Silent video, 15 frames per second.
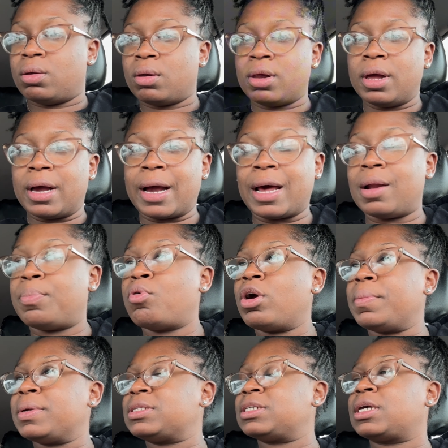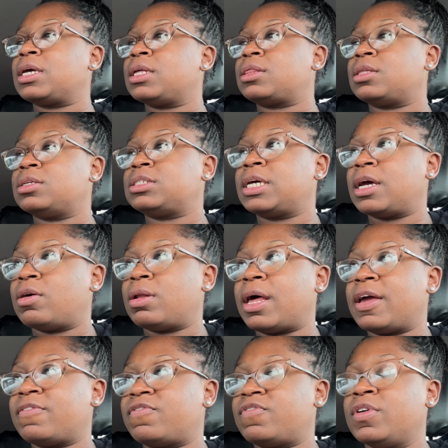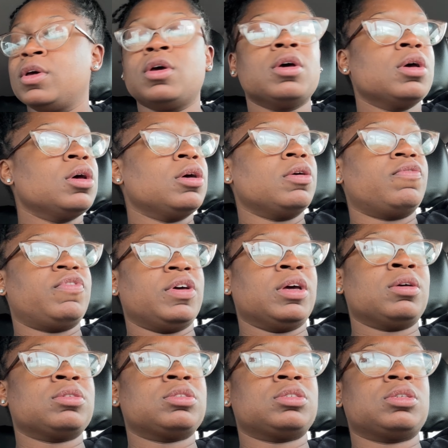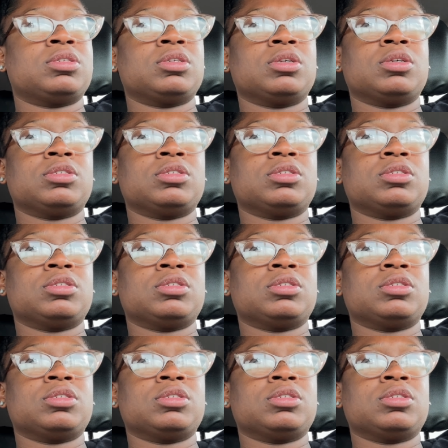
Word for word: And I got an appointment to get the tail light fixed.